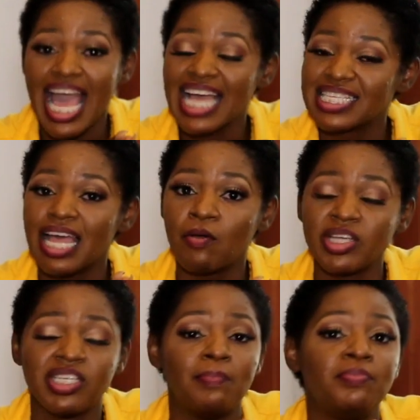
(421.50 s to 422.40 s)
asked that
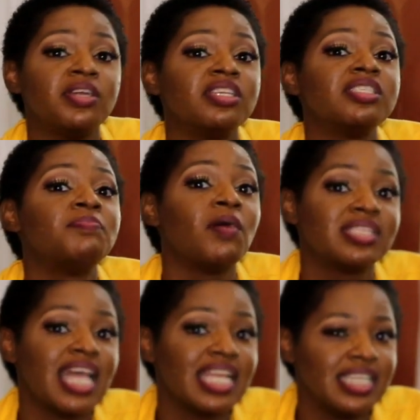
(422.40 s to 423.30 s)
question and put on the
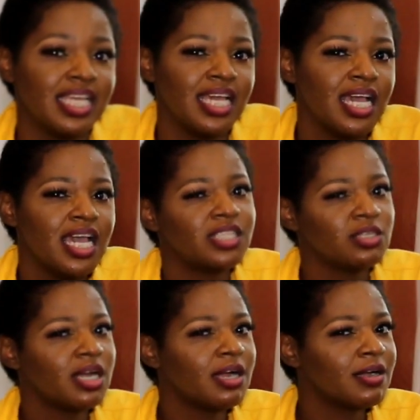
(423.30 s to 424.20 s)
spot that day, it
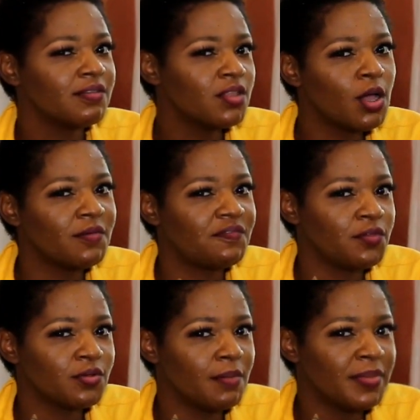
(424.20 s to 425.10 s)
took her, you know,
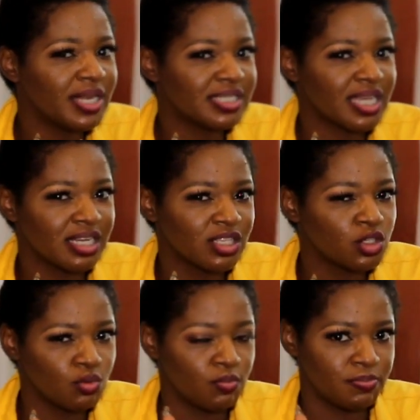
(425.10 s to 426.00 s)
a minute second
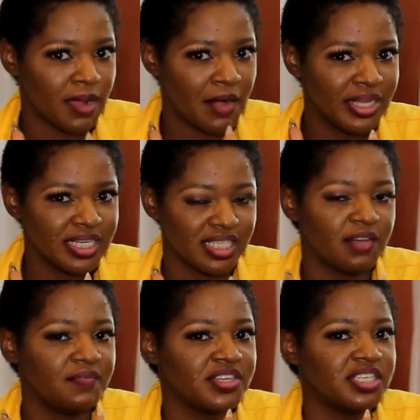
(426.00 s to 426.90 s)
to arrange
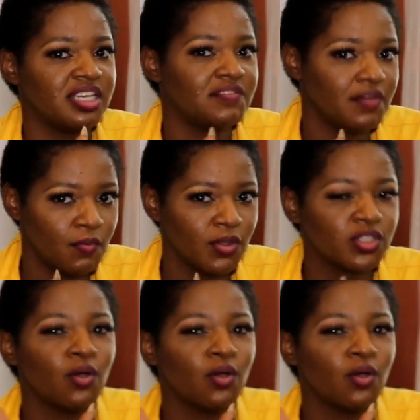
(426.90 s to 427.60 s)
herself before she gave her word.